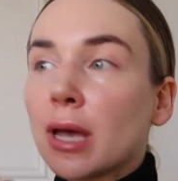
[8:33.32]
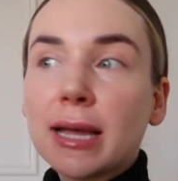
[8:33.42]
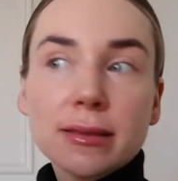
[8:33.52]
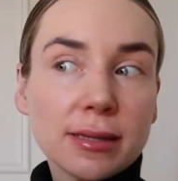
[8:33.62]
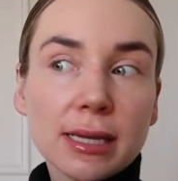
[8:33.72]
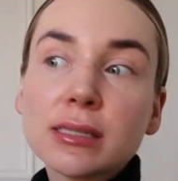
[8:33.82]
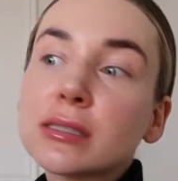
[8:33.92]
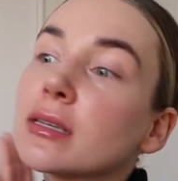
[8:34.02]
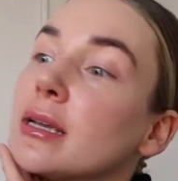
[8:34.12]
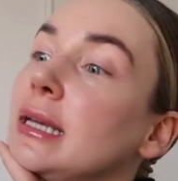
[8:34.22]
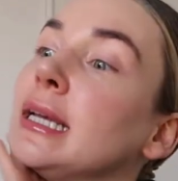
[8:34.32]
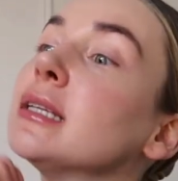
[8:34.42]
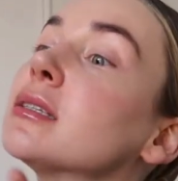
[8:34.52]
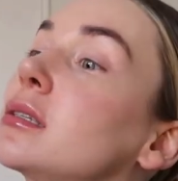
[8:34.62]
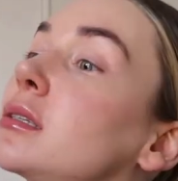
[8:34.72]
And this
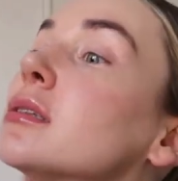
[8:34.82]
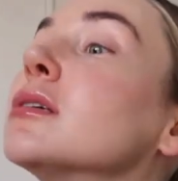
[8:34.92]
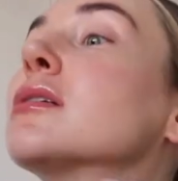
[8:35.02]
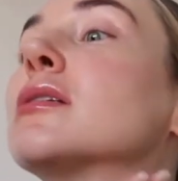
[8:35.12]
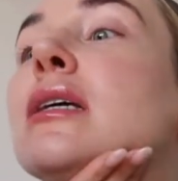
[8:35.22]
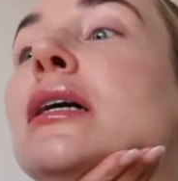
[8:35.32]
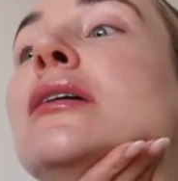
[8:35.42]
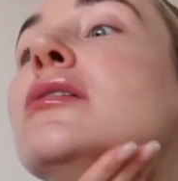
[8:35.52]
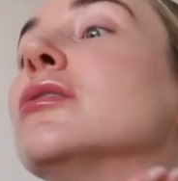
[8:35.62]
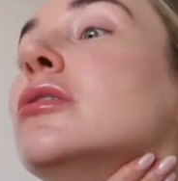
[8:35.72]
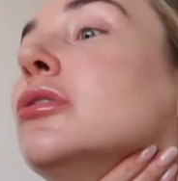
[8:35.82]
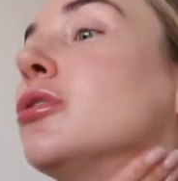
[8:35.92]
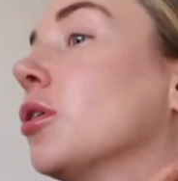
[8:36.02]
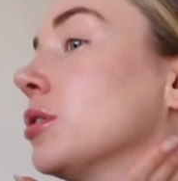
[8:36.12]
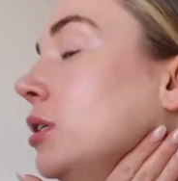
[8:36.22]
is the
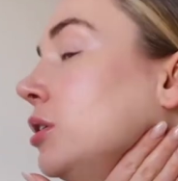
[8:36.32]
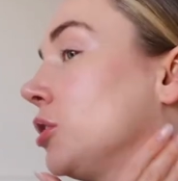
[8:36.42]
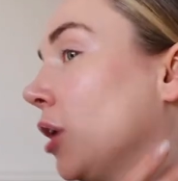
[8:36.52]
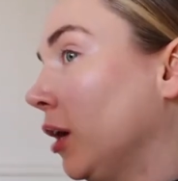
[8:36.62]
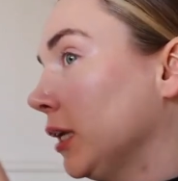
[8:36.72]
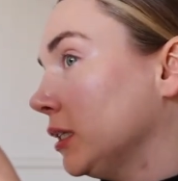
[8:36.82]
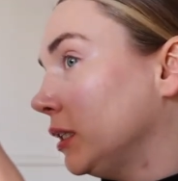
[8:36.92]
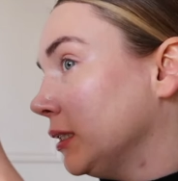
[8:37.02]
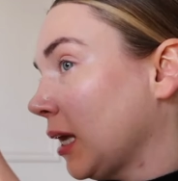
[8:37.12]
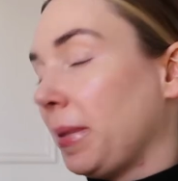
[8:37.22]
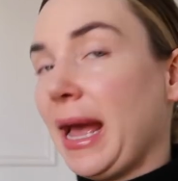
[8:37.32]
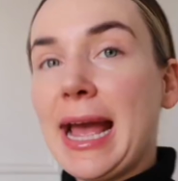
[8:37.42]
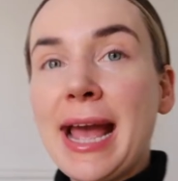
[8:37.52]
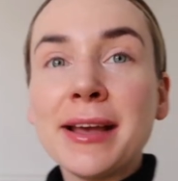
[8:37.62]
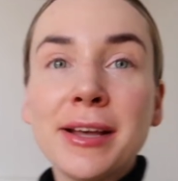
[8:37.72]
Dr. Jart
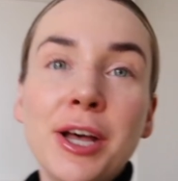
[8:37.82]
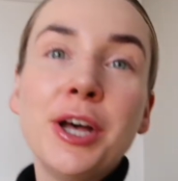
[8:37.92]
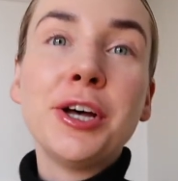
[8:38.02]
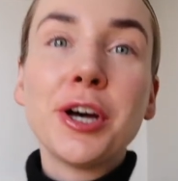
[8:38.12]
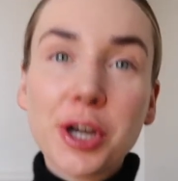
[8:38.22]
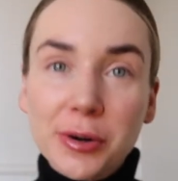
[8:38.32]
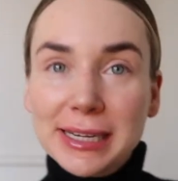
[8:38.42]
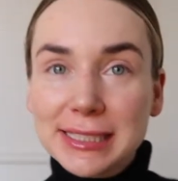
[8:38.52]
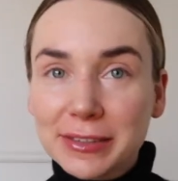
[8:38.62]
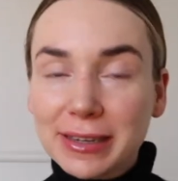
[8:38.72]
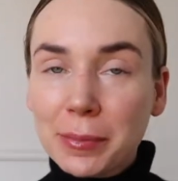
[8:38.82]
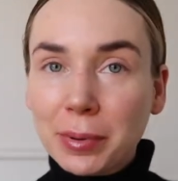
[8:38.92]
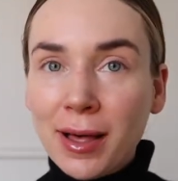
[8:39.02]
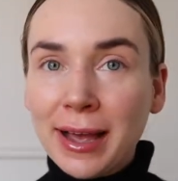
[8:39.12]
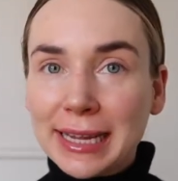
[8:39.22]
Cicapair correcting cream
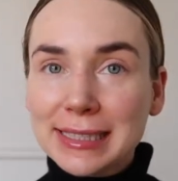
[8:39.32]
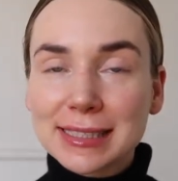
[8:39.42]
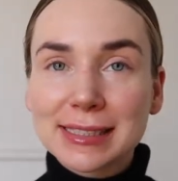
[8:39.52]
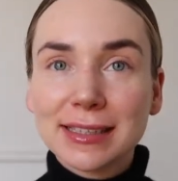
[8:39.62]
applied.